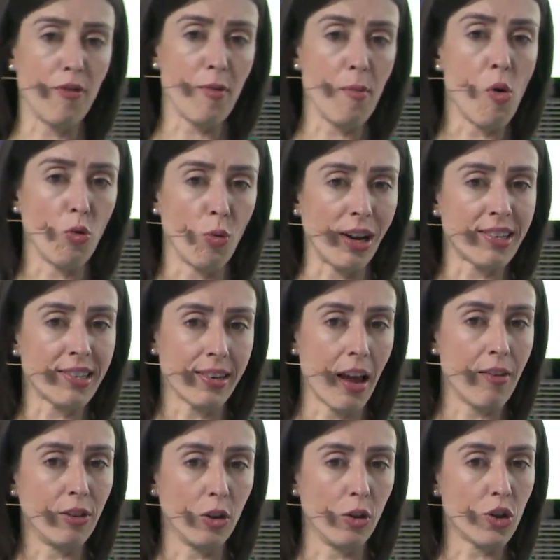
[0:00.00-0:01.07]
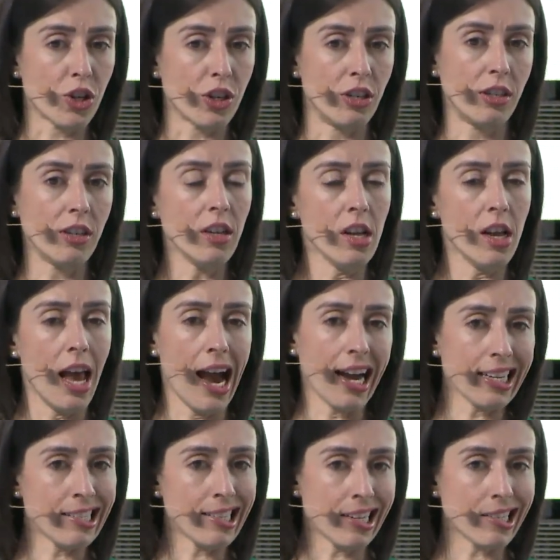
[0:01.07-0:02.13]
of a more recent evolution. How
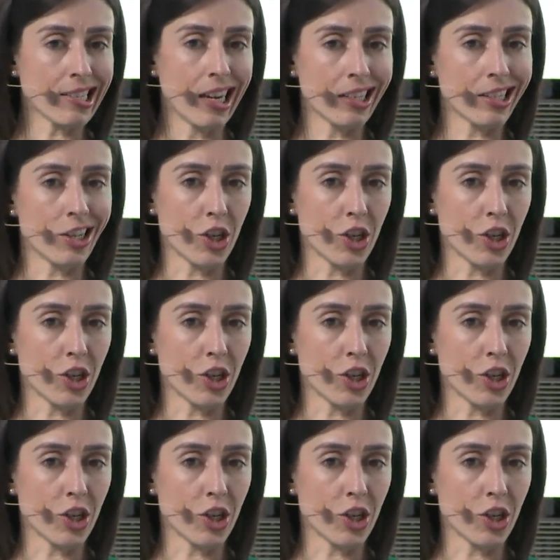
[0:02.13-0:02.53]
does that start to